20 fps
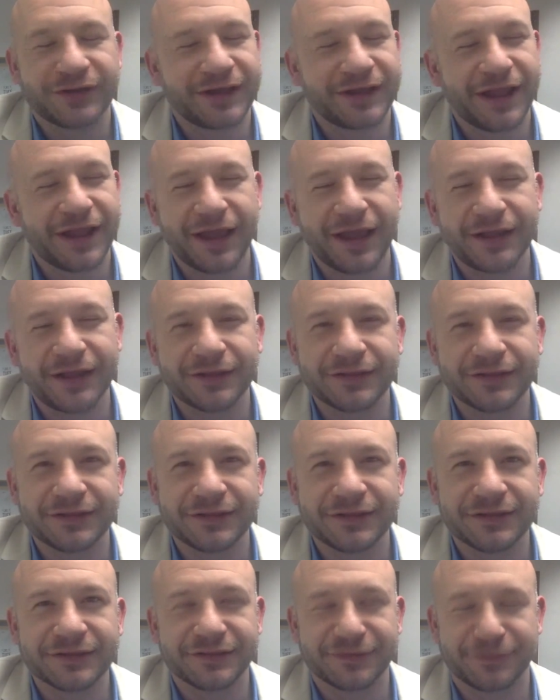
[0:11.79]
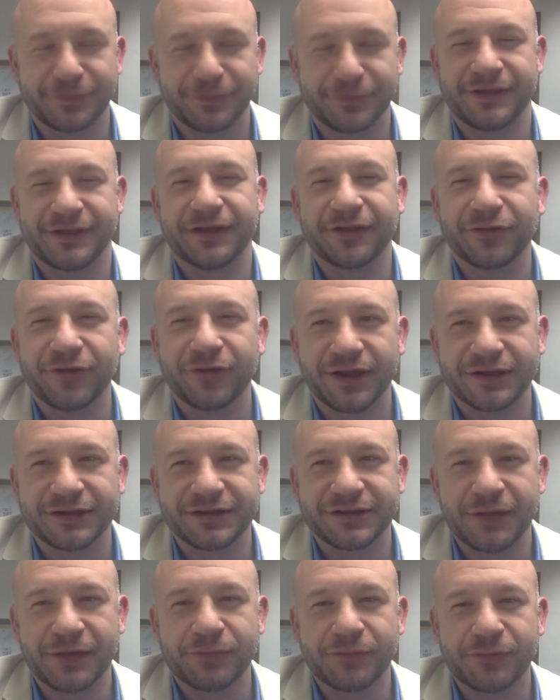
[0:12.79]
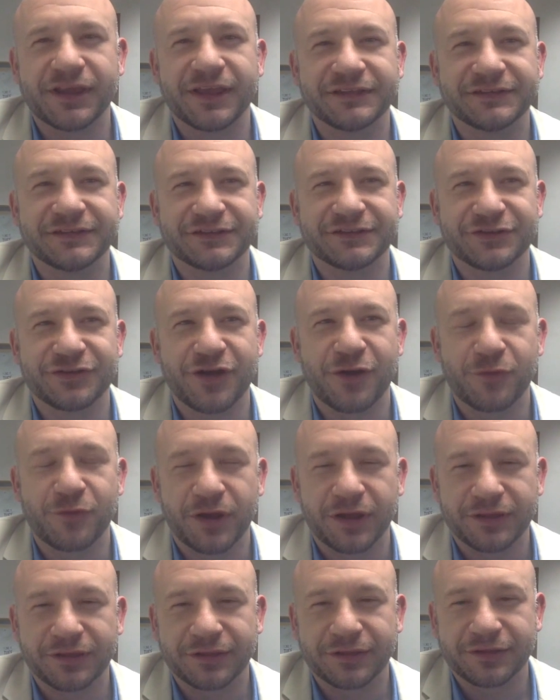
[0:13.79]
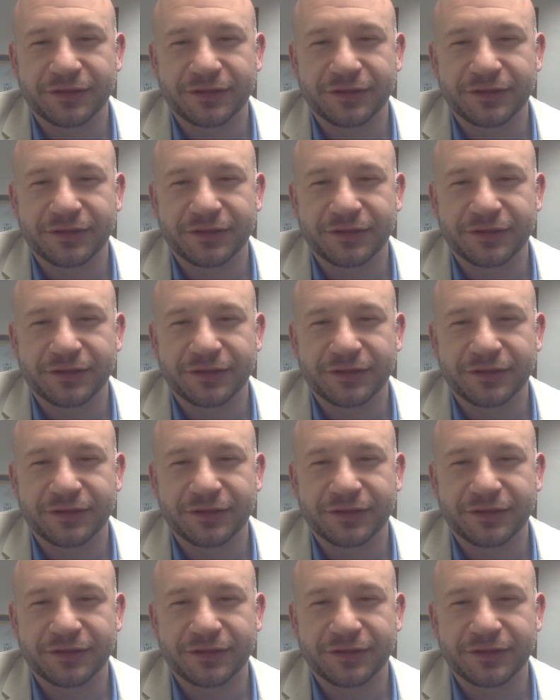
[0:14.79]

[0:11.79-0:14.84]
it had to be a great day. What kids did you go with?